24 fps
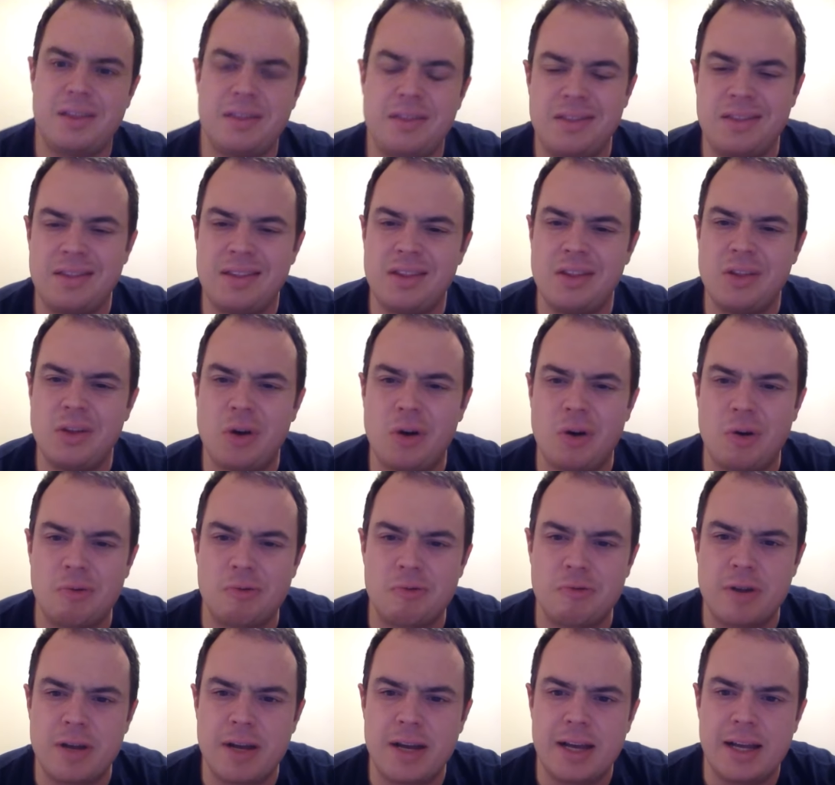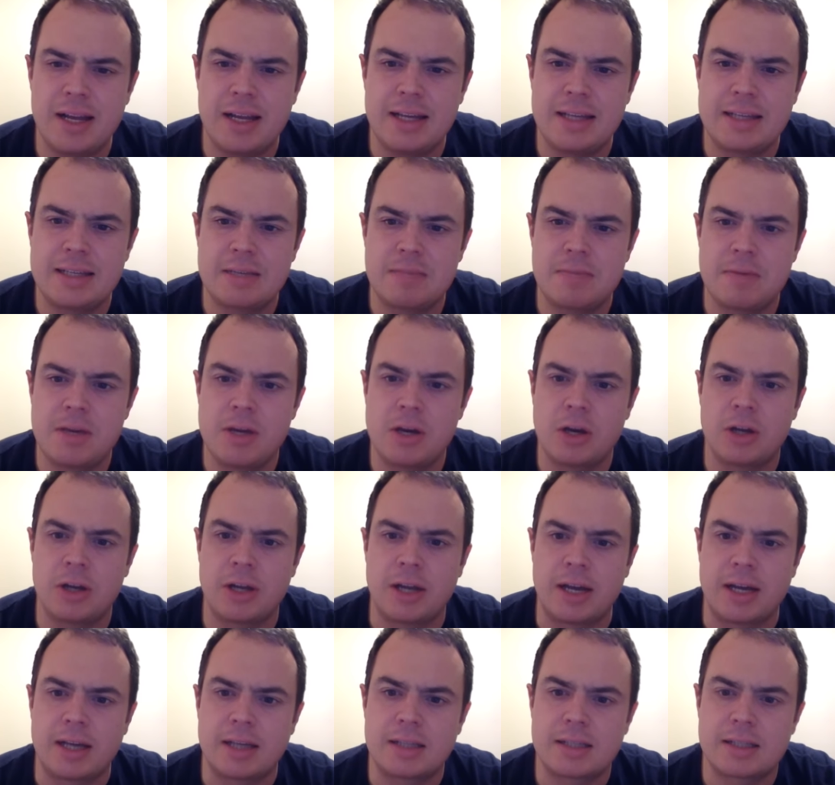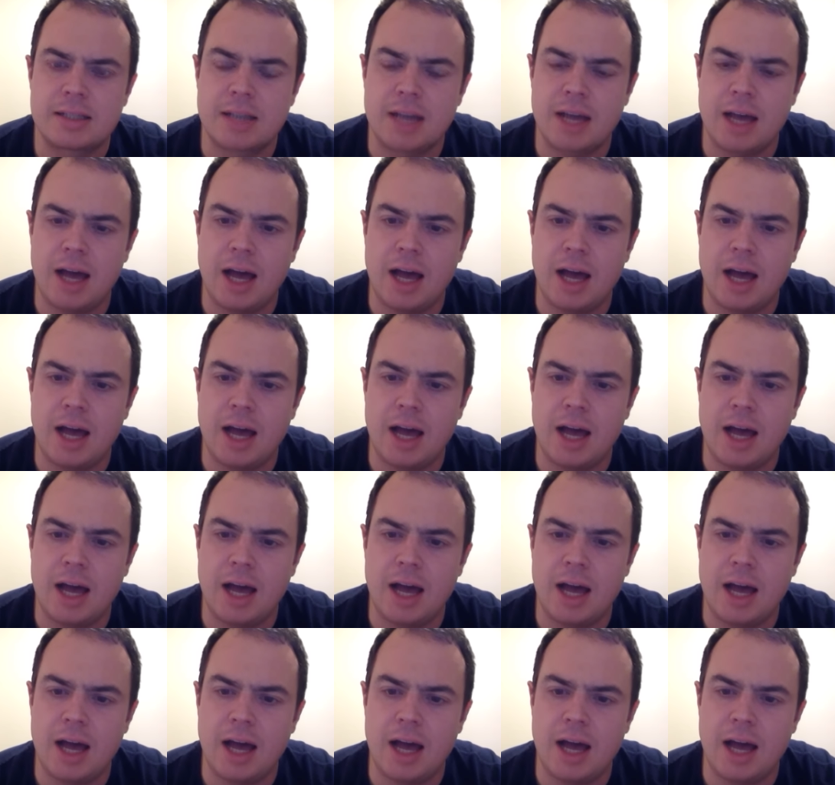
Not really, to be honest.